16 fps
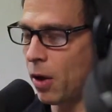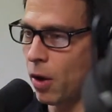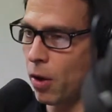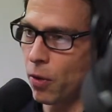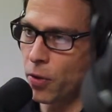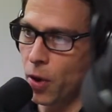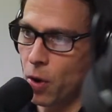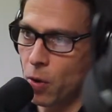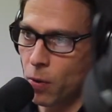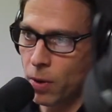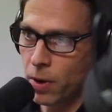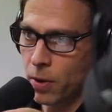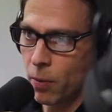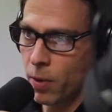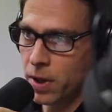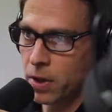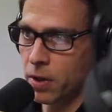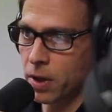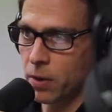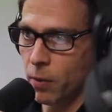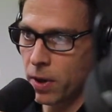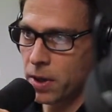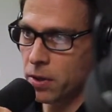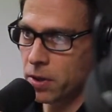although what
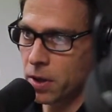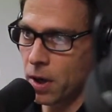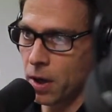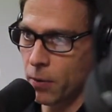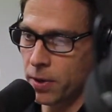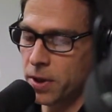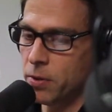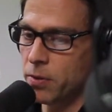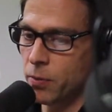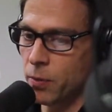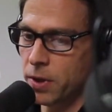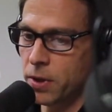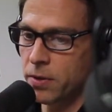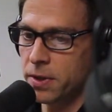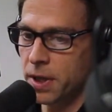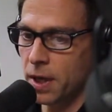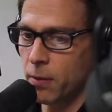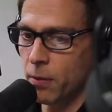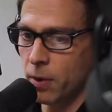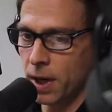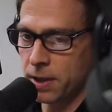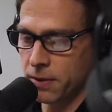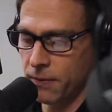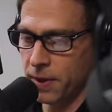you're talking, when you say,
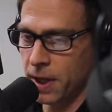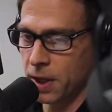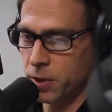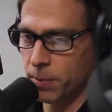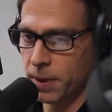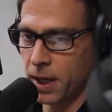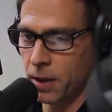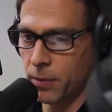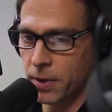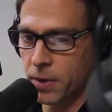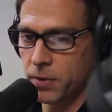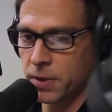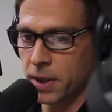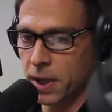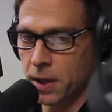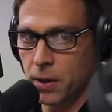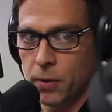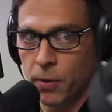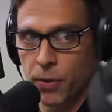as a financial planner, when you say